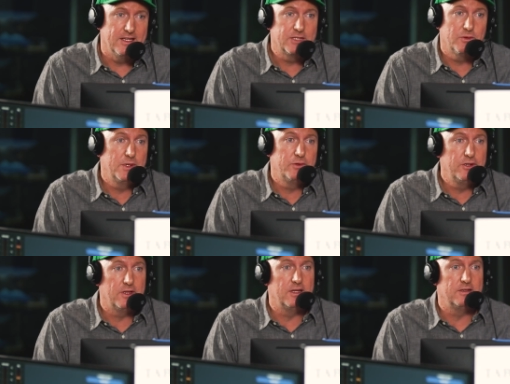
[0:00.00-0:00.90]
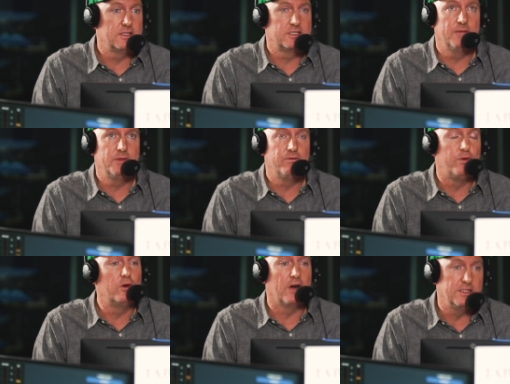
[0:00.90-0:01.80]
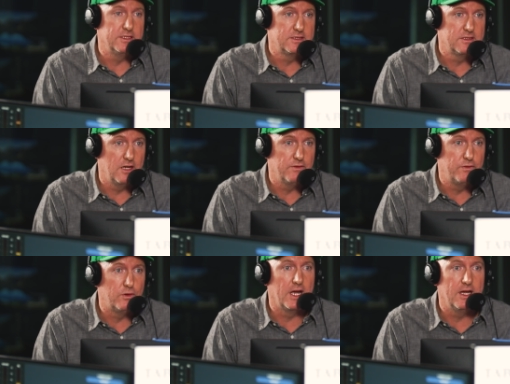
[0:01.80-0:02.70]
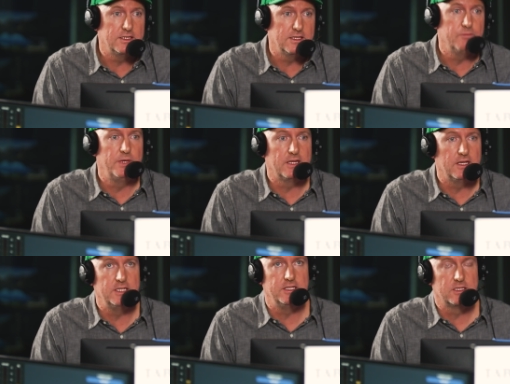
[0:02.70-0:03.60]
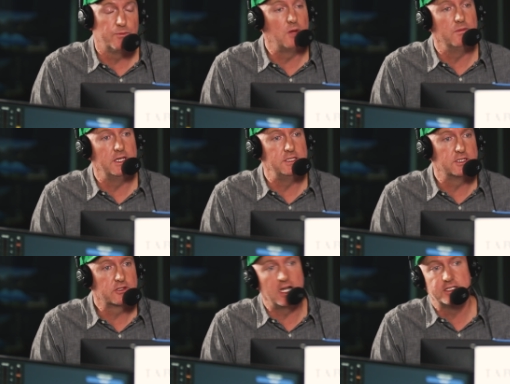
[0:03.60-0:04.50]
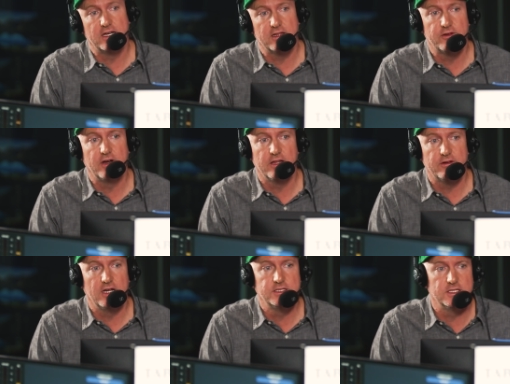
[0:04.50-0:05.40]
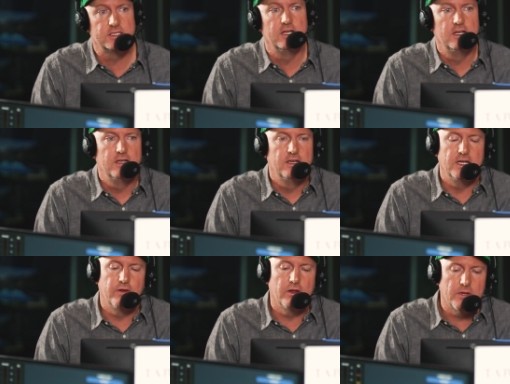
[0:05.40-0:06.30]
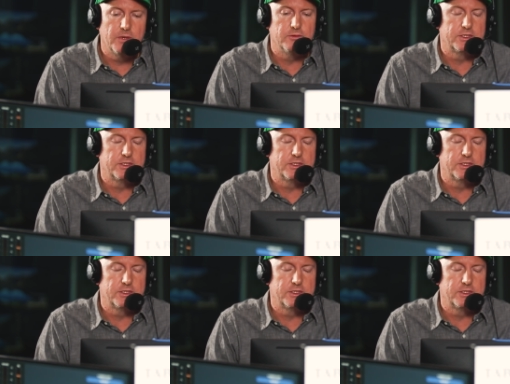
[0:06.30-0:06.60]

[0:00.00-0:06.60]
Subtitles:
And that's what people do. They accept in 4 races over 4 days and then pick the easiest. The problem is you're scratched out of the 3 other races. And if a lot of people